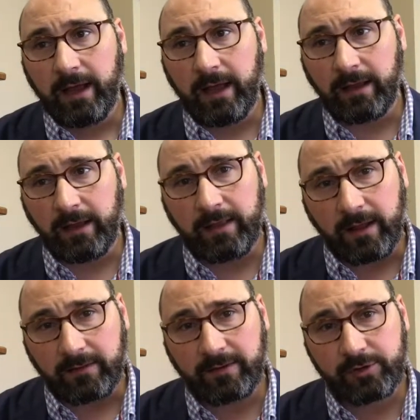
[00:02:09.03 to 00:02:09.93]
And in
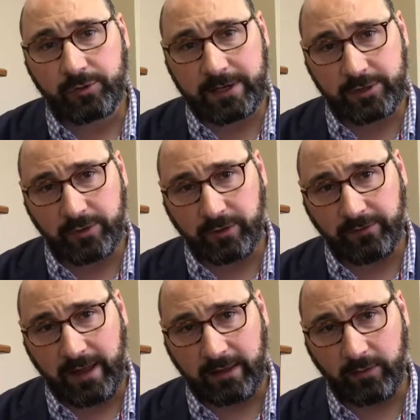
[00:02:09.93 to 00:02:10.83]
that situational
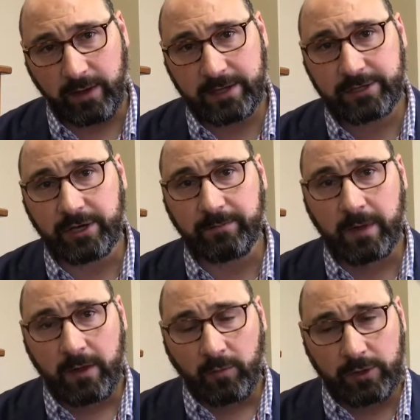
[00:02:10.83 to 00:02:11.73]
evaluation,
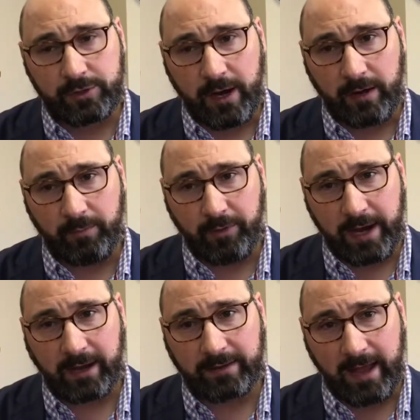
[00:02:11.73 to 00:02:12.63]
we try to
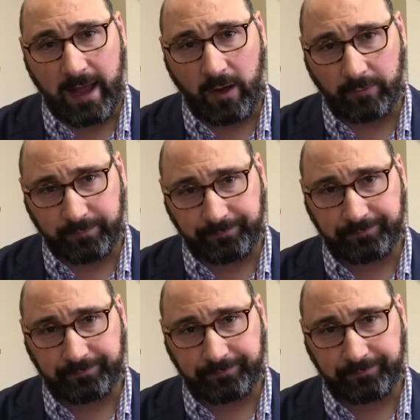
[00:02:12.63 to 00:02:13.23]
break down